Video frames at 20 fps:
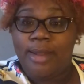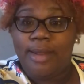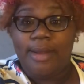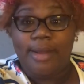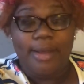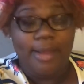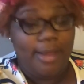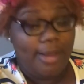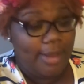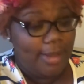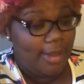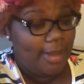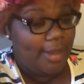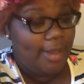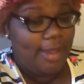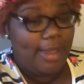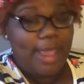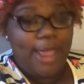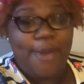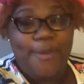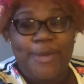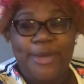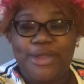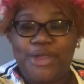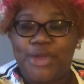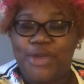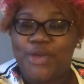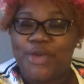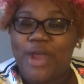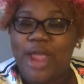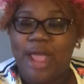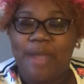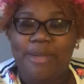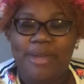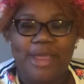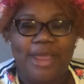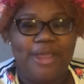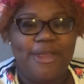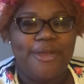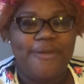looking at what you're
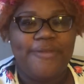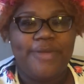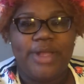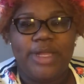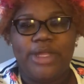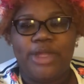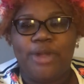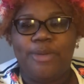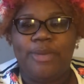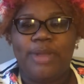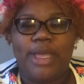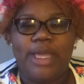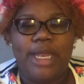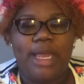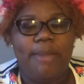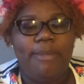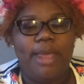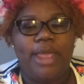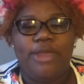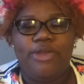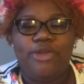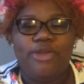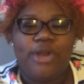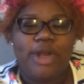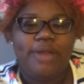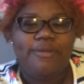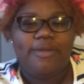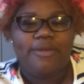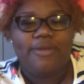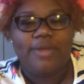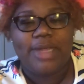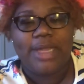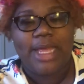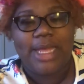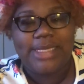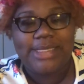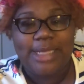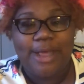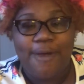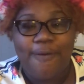grabbing and you're filling your plate up, and you don't even
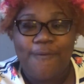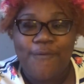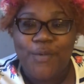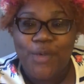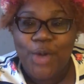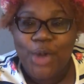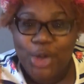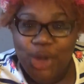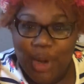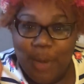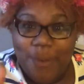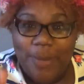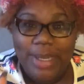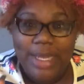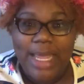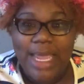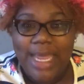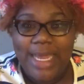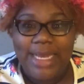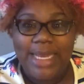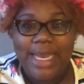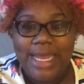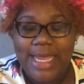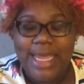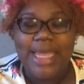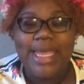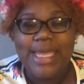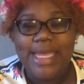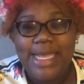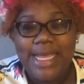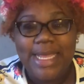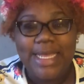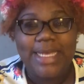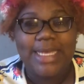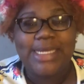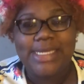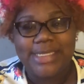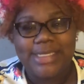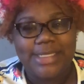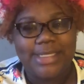realize how full your plate
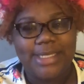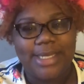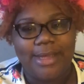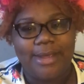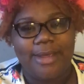is.